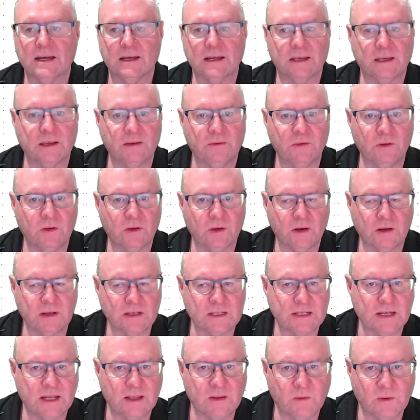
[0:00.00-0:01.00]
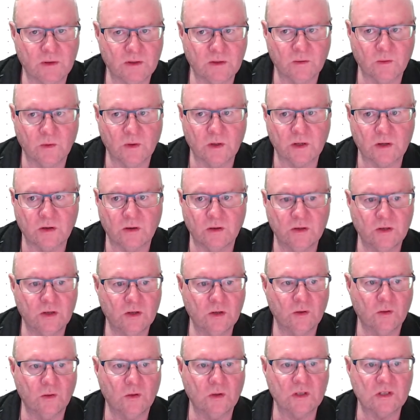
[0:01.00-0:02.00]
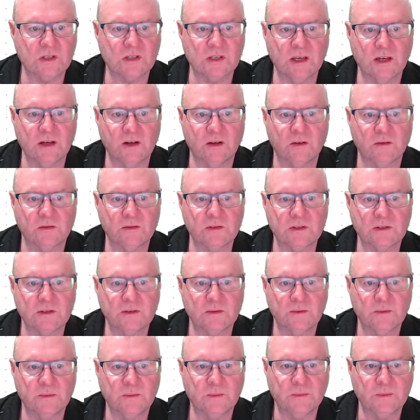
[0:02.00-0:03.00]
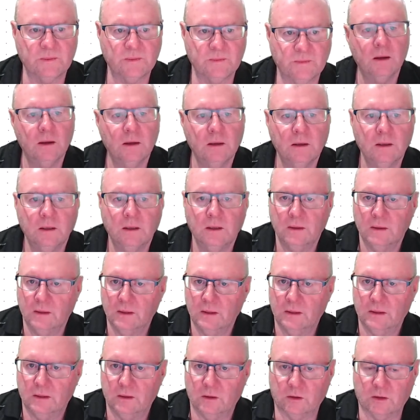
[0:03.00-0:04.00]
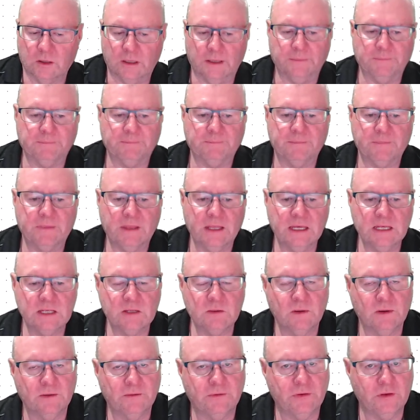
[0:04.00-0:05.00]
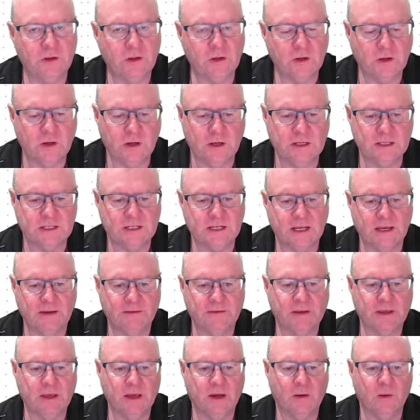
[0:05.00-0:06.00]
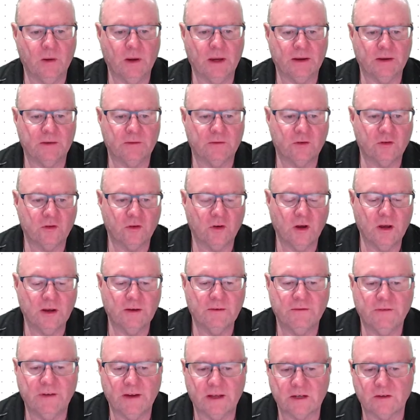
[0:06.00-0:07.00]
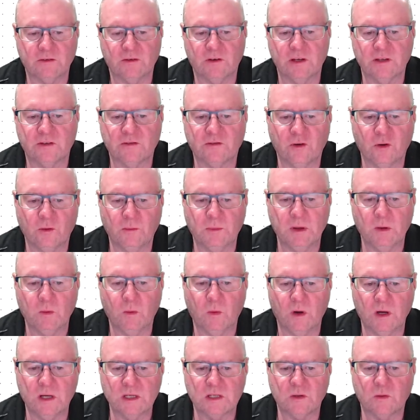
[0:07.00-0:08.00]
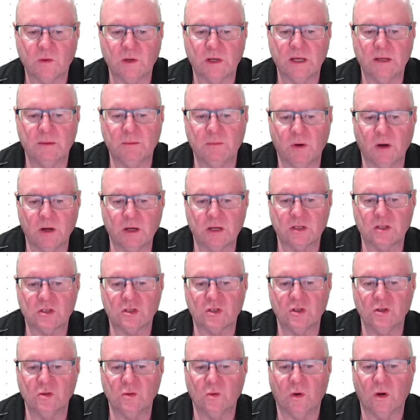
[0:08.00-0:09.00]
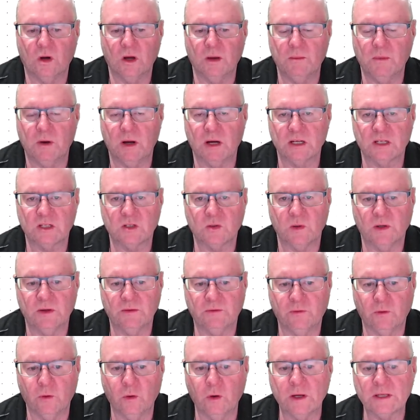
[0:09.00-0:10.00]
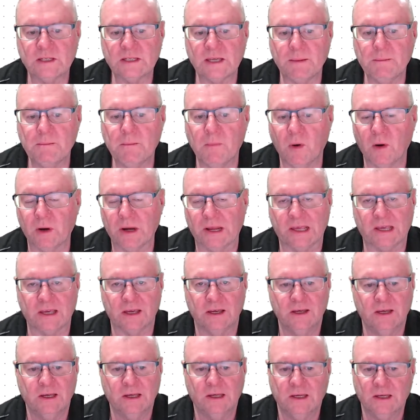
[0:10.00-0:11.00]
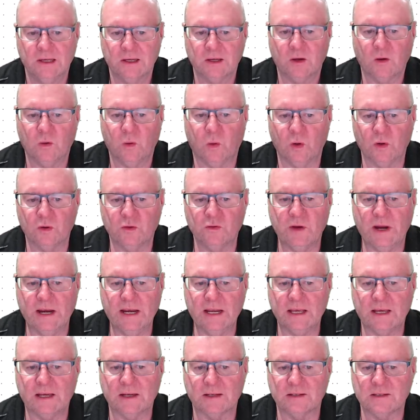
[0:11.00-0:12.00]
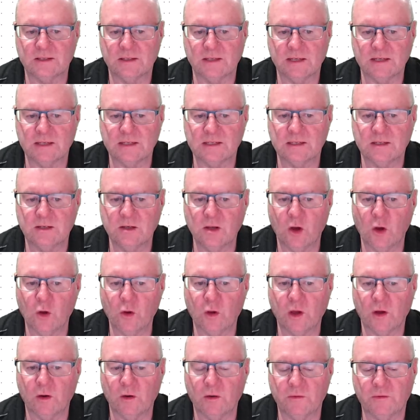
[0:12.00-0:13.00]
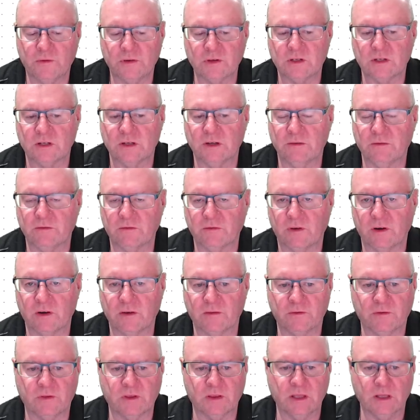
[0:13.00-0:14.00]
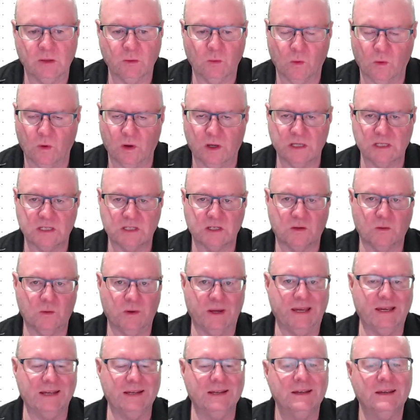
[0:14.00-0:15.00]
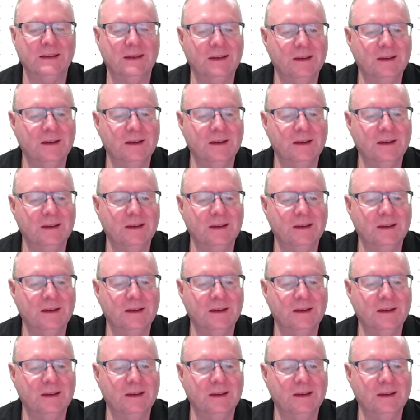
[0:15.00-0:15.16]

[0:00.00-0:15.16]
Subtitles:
give you guys another one to work on yourselves. Alright, there's one for you guys to have a go at. Try and factorize for me y squared minus 2y minus 24. It's a monic quadratic because there's no coefficient in front of the y squared.